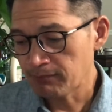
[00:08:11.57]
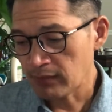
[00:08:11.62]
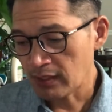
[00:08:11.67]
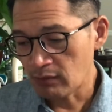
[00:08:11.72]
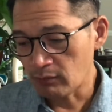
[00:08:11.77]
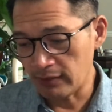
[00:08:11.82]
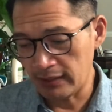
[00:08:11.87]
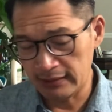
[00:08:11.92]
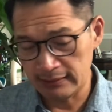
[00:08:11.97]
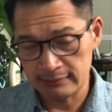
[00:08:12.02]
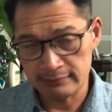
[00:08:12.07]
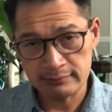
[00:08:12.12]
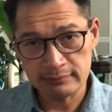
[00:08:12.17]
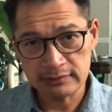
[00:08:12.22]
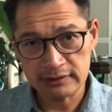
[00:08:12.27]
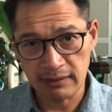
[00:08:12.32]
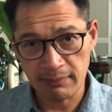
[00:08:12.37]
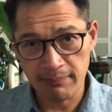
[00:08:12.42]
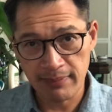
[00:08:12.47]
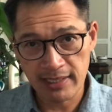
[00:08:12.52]
Well,
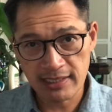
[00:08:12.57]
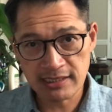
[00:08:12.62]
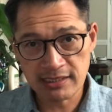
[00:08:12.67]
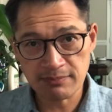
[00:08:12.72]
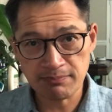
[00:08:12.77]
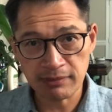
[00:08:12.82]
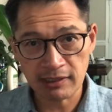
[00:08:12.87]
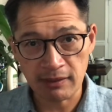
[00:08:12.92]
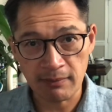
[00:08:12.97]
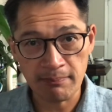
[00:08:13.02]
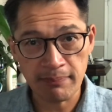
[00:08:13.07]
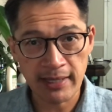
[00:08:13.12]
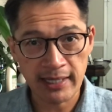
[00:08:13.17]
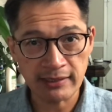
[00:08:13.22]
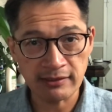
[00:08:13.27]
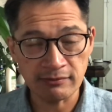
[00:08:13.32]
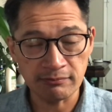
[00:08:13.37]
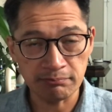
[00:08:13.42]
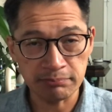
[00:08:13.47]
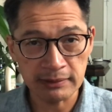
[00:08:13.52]
the best
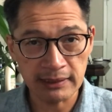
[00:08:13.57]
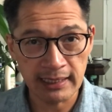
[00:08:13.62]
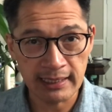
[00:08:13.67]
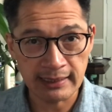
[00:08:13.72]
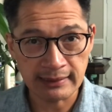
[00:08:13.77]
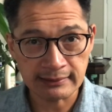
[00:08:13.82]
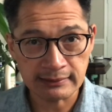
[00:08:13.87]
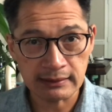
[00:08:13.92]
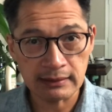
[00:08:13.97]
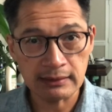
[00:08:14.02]
companion plant,